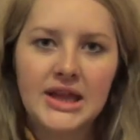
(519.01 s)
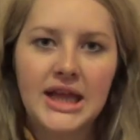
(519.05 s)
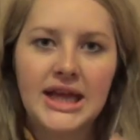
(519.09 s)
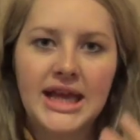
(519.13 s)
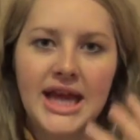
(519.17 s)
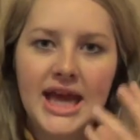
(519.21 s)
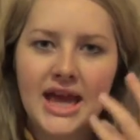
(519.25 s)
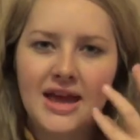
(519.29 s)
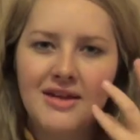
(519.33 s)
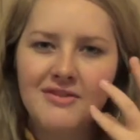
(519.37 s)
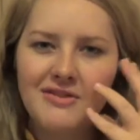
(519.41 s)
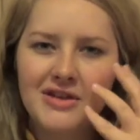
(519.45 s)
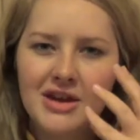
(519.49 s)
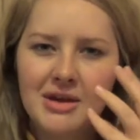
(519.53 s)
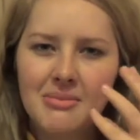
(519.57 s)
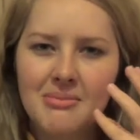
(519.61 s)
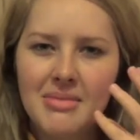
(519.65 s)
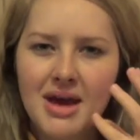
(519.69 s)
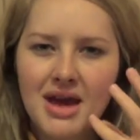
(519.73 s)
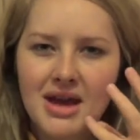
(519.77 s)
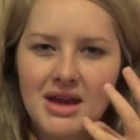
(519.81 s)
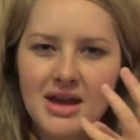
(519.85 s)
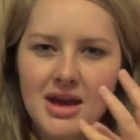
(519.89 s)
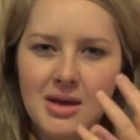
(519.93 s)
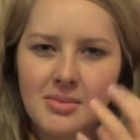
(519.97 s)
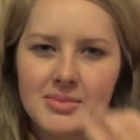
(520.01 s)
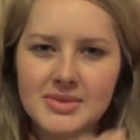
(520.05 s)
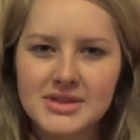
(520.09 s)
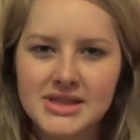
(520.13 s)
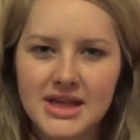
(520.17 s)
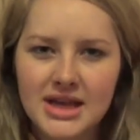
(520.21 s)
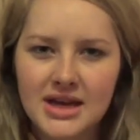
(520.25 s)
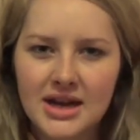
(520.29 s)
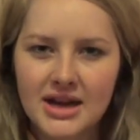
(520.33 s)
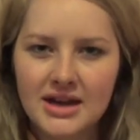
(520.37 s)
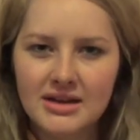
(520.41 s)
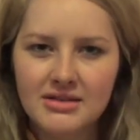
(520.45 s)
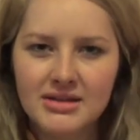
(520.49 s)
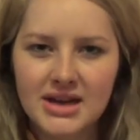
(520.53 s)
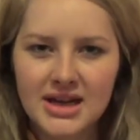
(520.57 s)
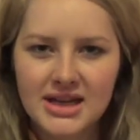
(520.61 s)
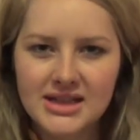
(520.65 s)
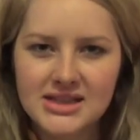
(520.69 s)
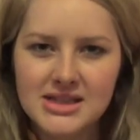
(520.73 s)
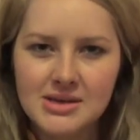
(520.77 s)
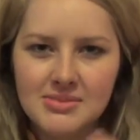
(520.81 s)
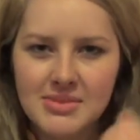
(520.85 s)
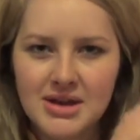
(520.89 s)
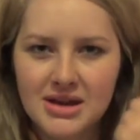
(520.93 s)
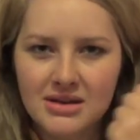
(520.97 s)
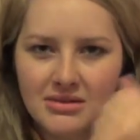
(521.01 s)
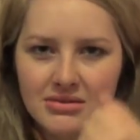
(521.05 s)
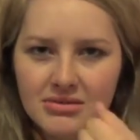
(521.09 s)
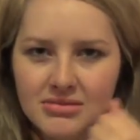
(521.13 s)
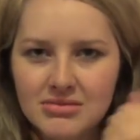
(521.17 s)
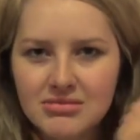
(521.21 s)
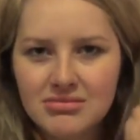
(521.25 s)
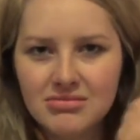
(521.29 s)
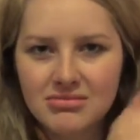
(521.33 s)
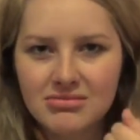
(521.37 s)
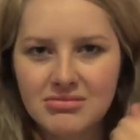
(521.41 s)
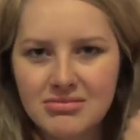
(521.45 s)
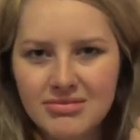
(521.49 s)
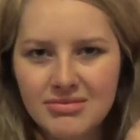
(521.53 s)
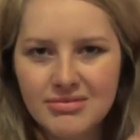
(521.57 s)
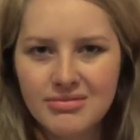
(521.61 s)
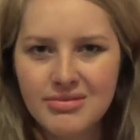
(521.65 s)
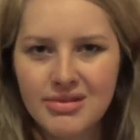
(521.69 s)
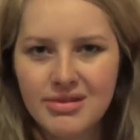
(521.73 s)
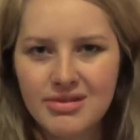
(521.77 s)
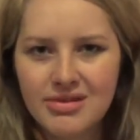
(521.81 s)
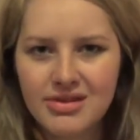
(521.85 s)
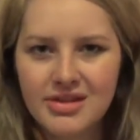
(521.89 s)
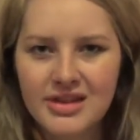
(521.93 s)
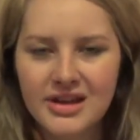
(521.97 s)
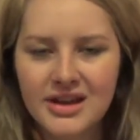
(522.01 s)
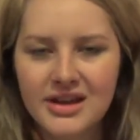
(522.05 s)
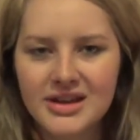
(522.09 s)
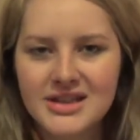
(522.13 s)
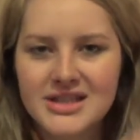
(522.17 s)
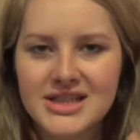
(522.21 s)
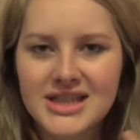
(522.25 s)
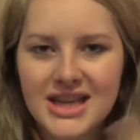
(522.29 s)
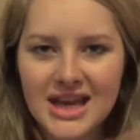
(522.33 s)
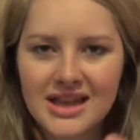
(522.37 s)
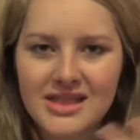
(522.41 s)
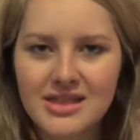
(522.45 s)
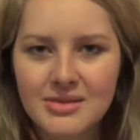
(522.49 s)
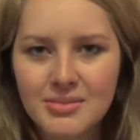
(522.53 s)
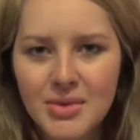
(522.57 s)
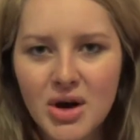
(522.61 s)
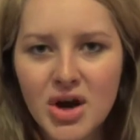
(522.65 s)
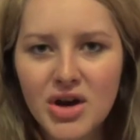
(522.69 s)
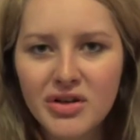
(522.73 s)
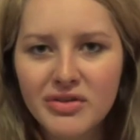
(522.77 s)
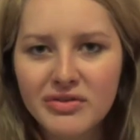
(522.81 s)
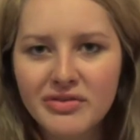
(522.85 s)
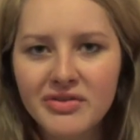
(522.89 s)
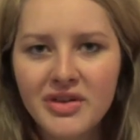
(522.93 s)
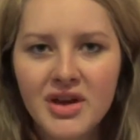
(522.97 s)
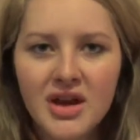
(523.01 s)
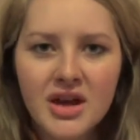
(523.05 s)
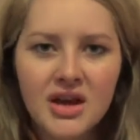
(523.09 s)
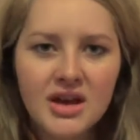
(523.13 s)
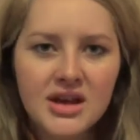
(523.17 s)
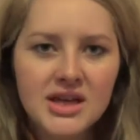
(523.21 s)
like heavier makeups and I need something thicker to get them off.